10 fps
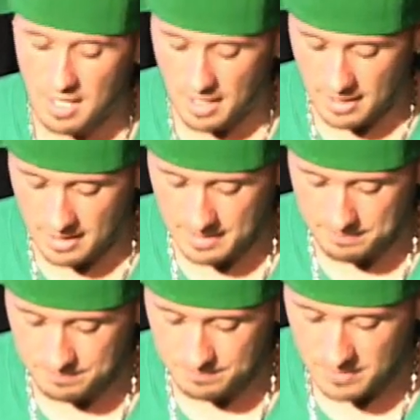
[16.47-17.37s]

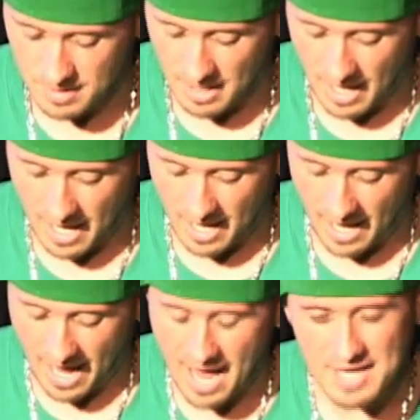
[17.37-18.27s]

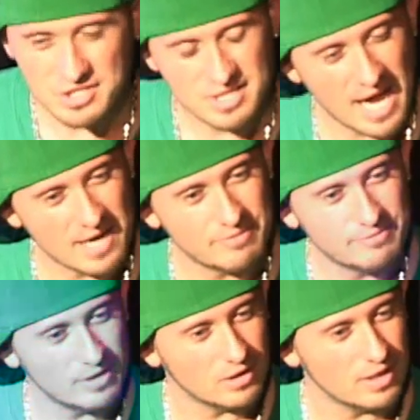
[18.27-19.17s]
I just had
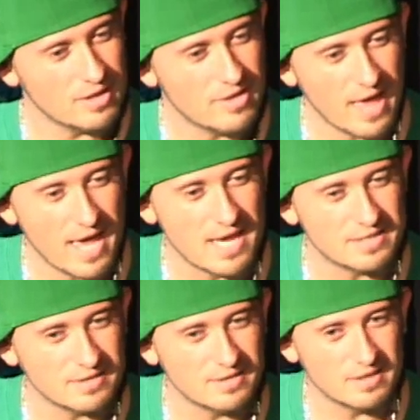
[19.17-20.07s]
a feeling
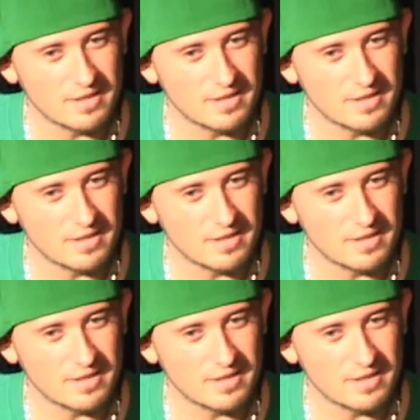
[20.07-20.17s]
that